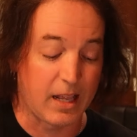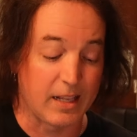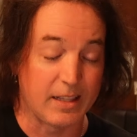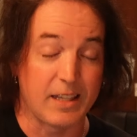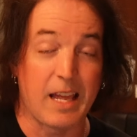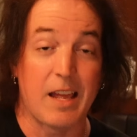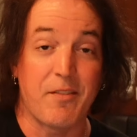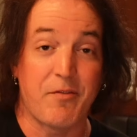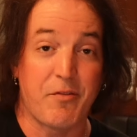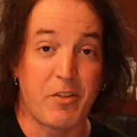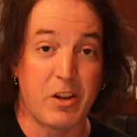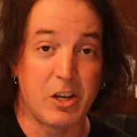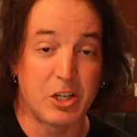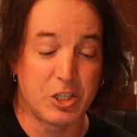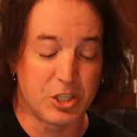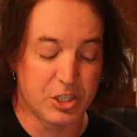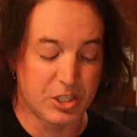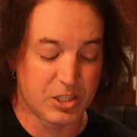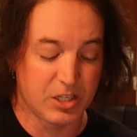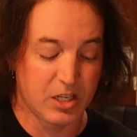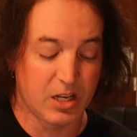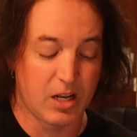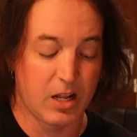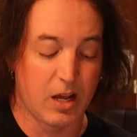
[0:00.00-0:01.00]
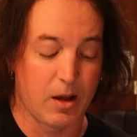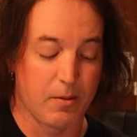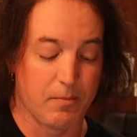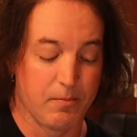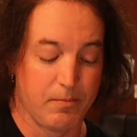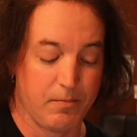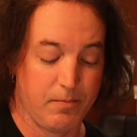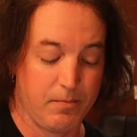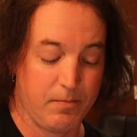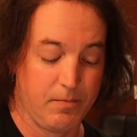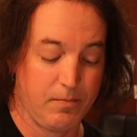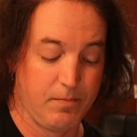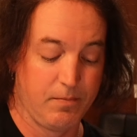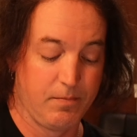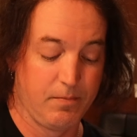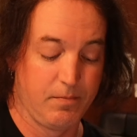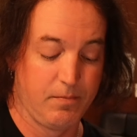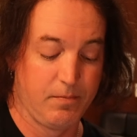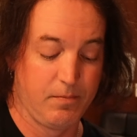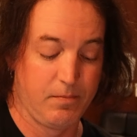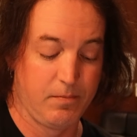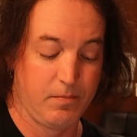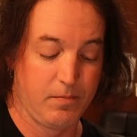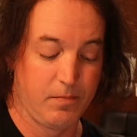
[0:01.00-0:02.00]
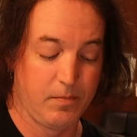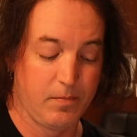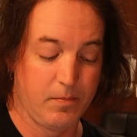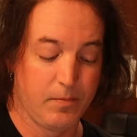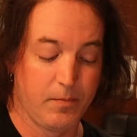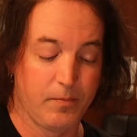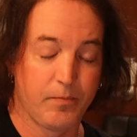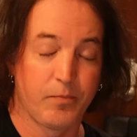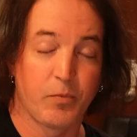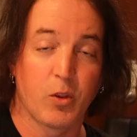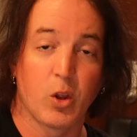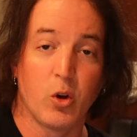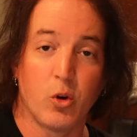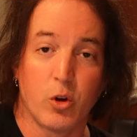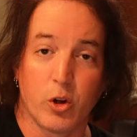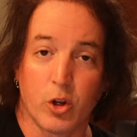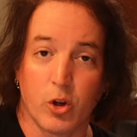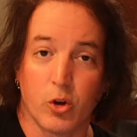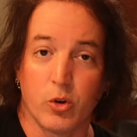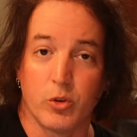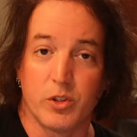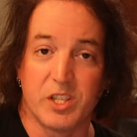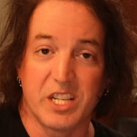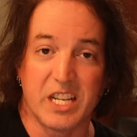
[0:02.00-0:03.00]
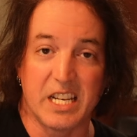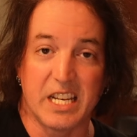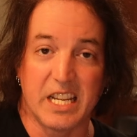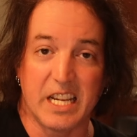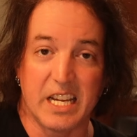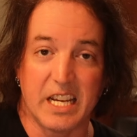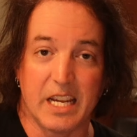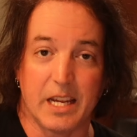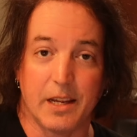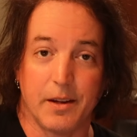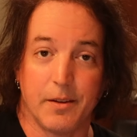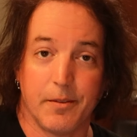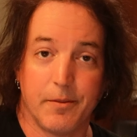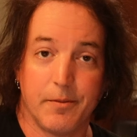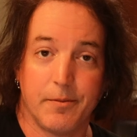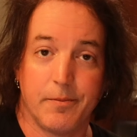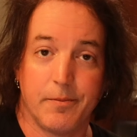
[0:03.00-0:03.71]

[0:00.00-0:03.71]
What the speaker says: that finishes it up. You go D to E.